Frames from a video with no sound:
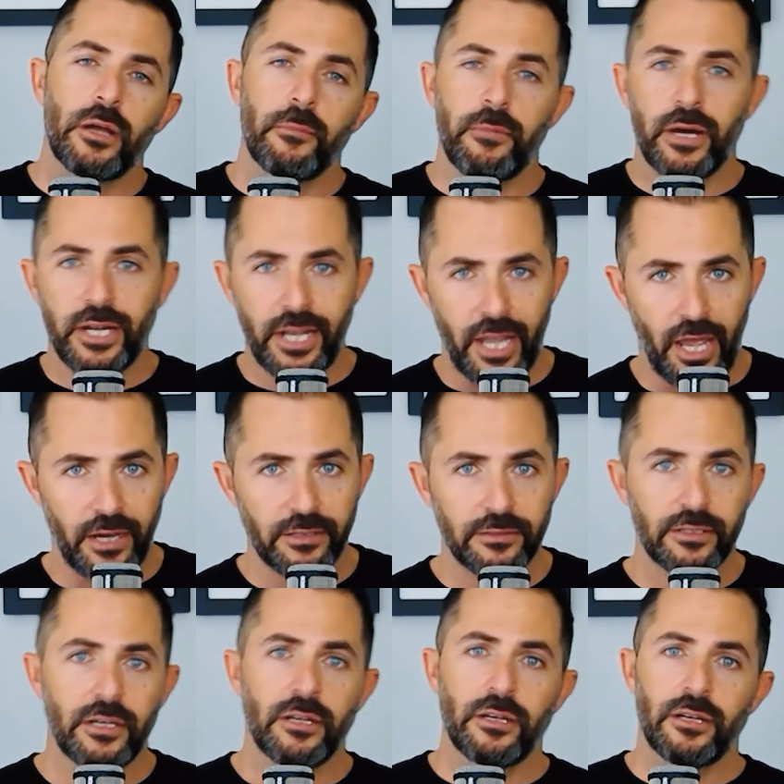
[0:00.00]
But again,
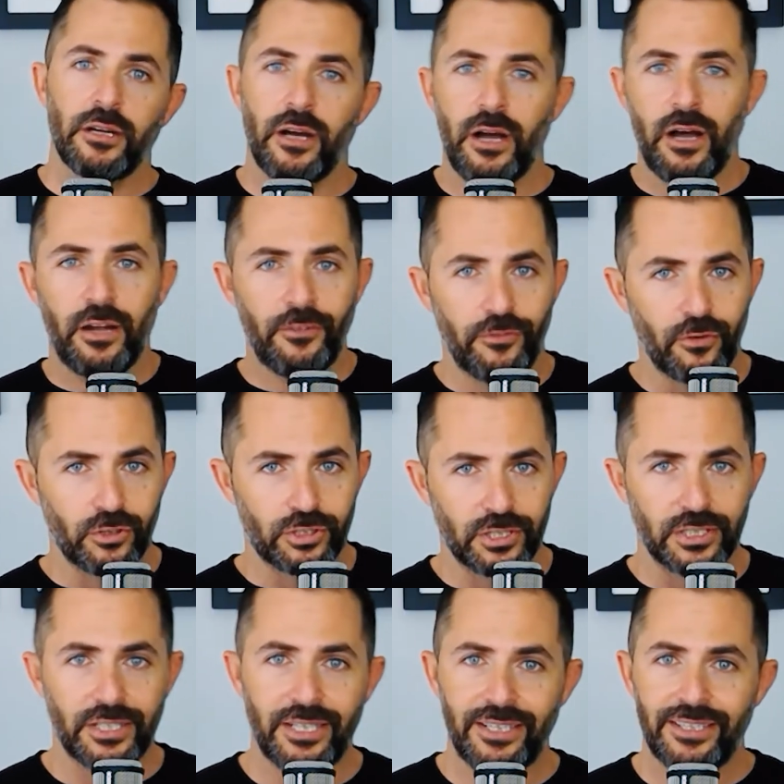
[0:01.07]

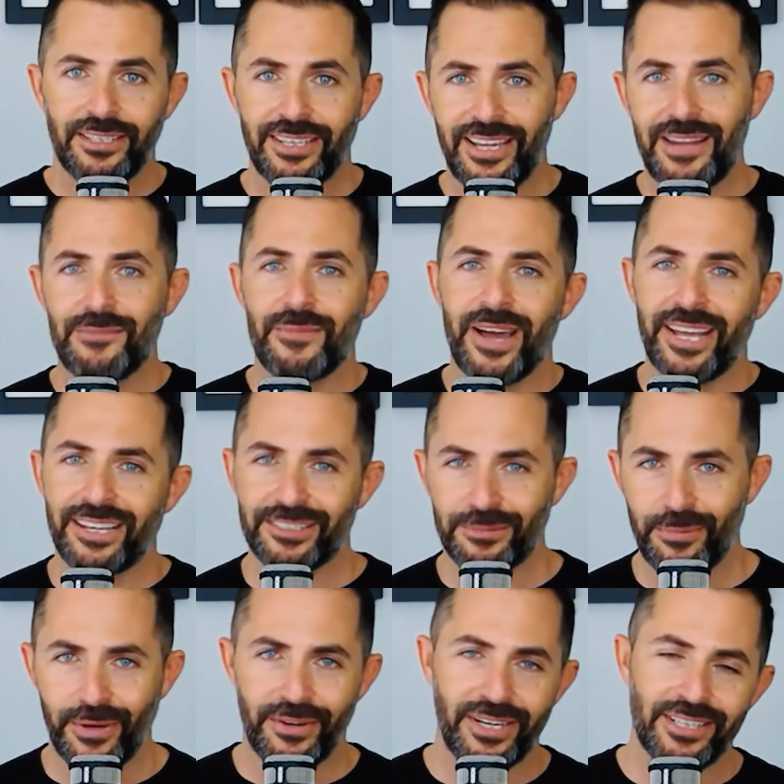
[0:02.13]
unfortunately, in my
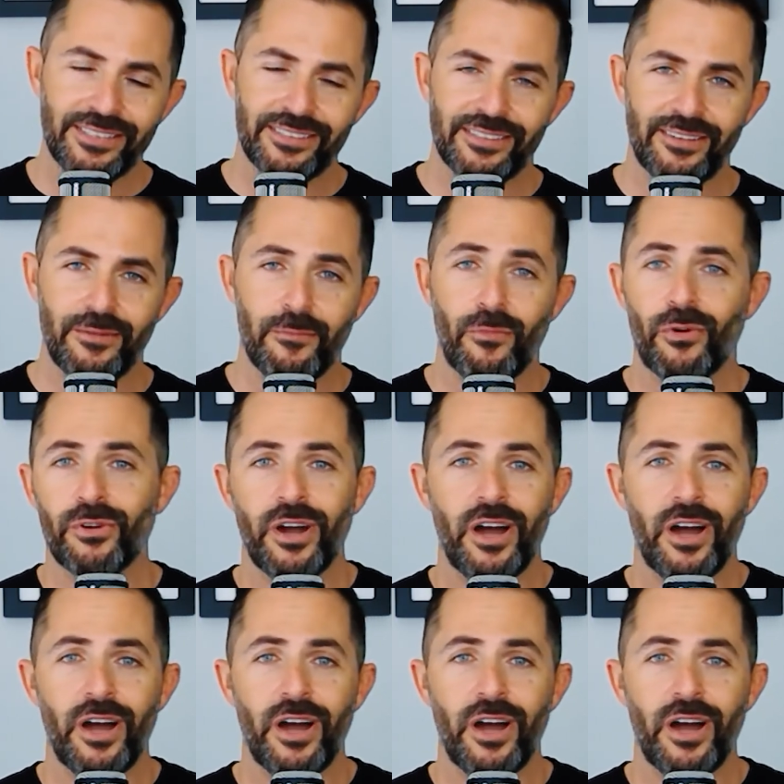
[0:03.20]
experience, more